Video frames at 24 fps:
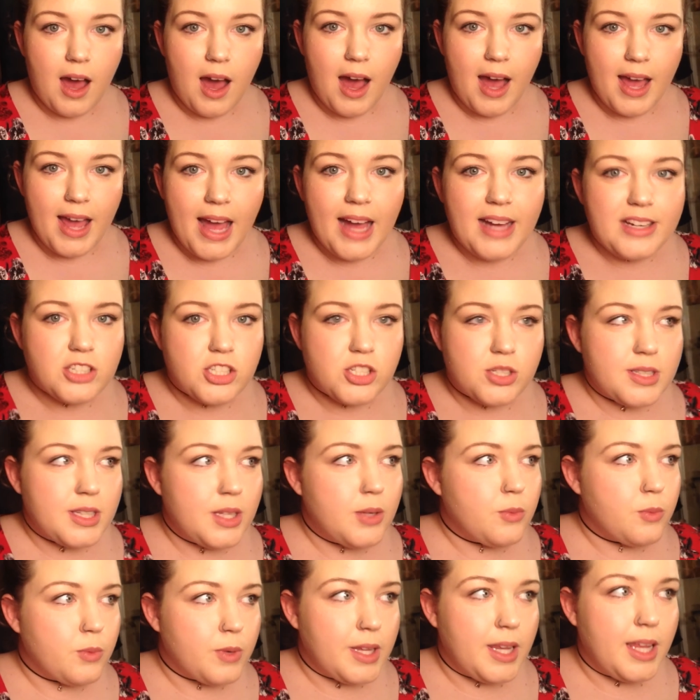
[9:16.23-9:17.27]
I
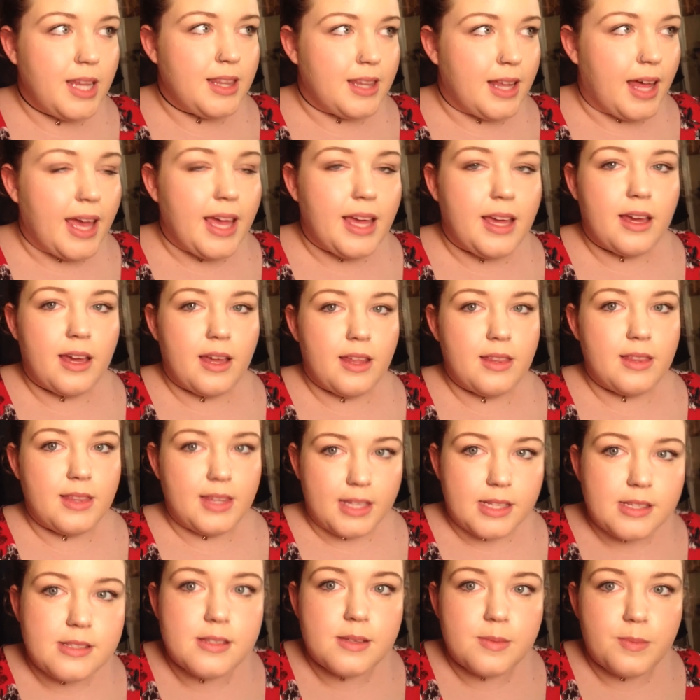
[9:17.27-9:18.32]
actually really like
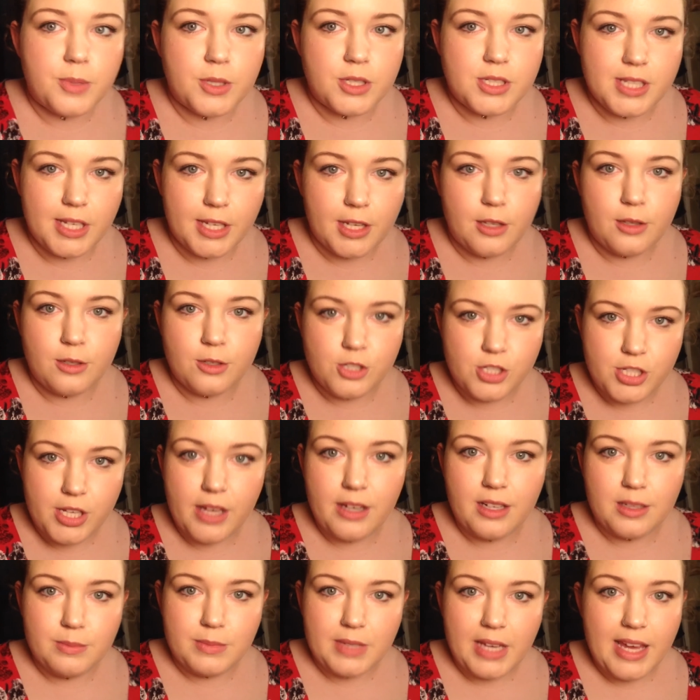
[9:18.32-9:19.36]
this particular
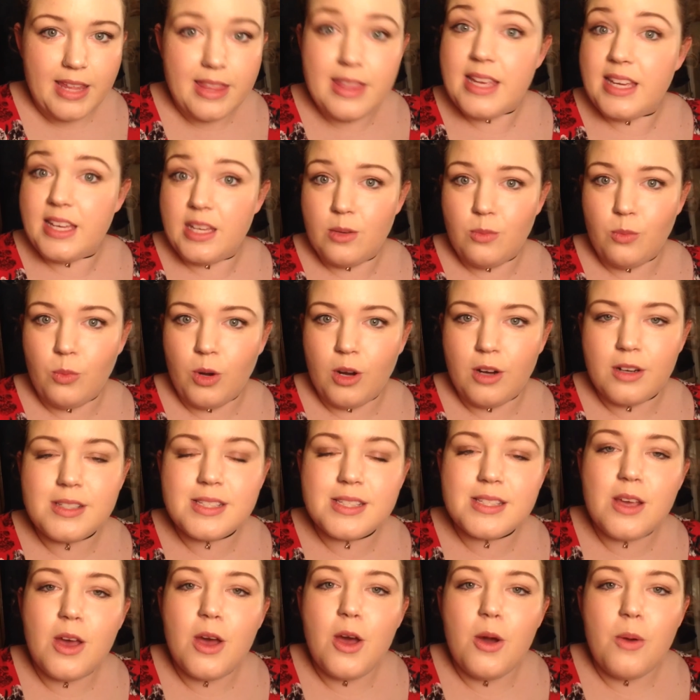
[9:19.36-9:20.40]
shade on me. I think it
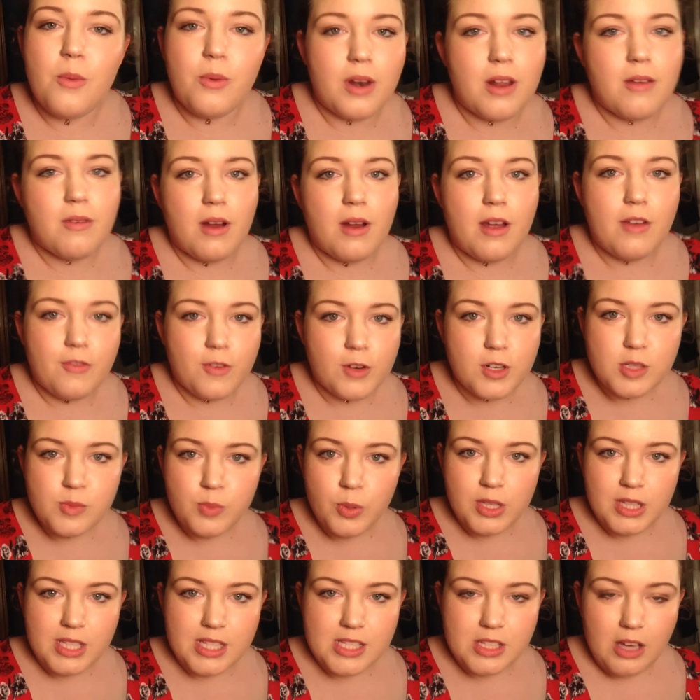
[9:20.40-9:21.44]
works. Whenever I first
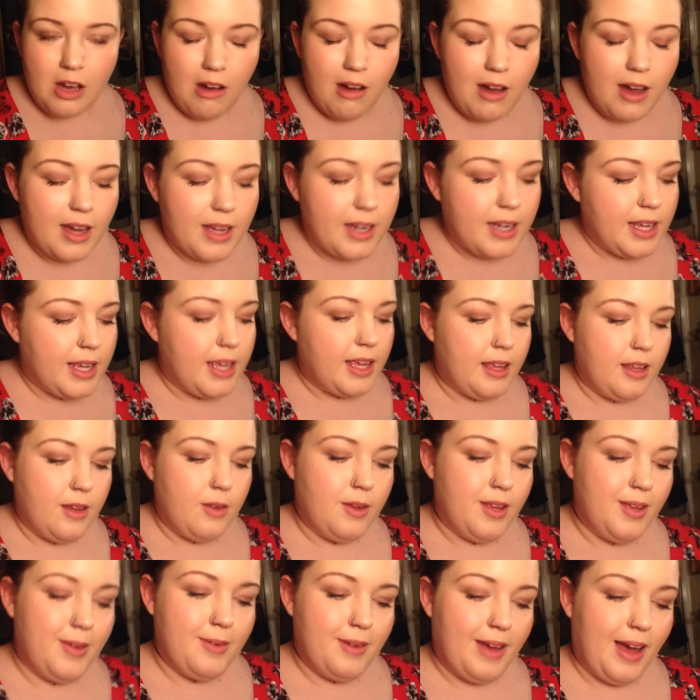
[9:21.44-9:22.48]
put this on,
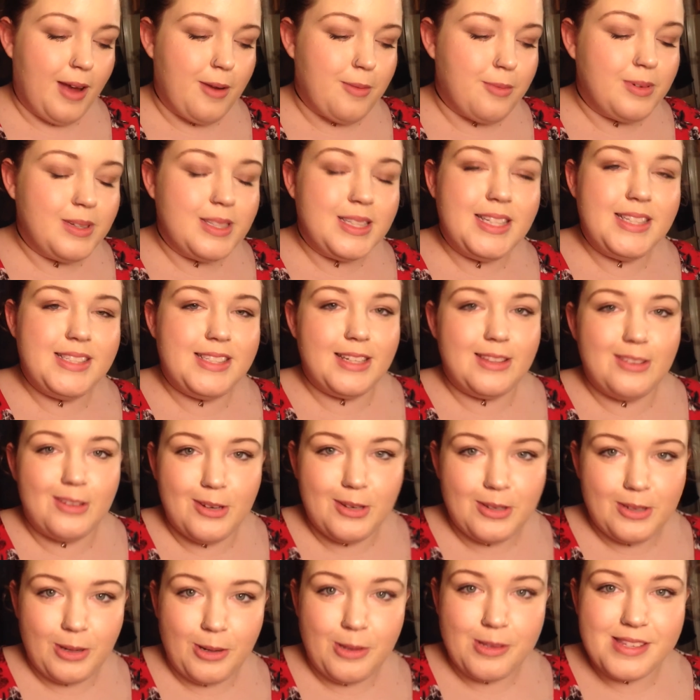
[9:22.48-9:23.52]
I really did
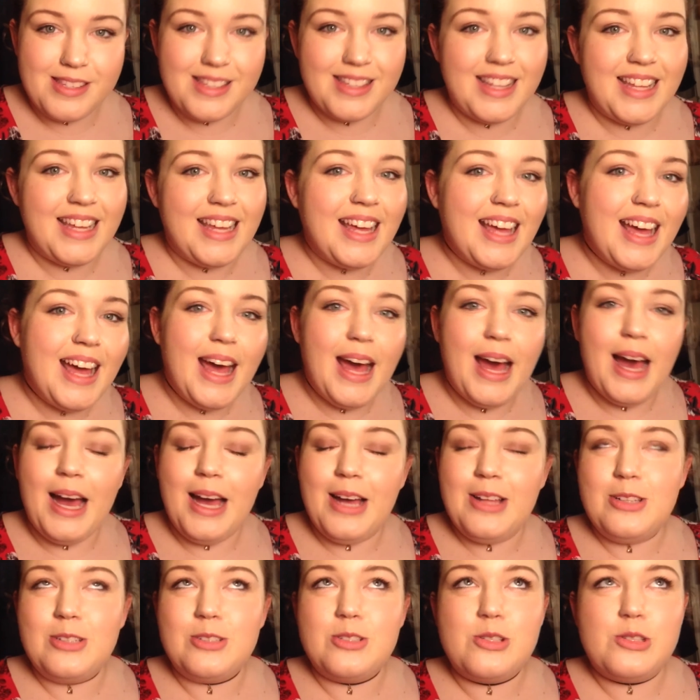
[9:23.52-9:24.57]
look ghostly.
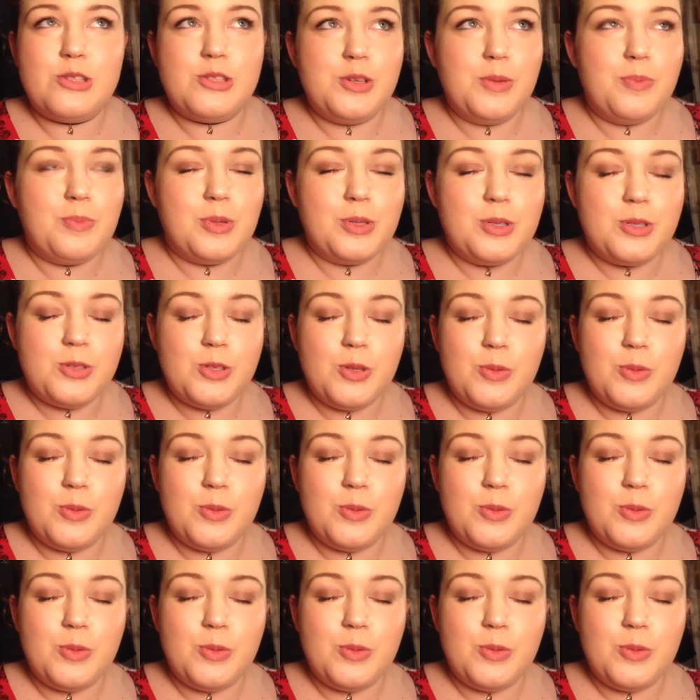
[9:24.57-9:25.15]
I looked super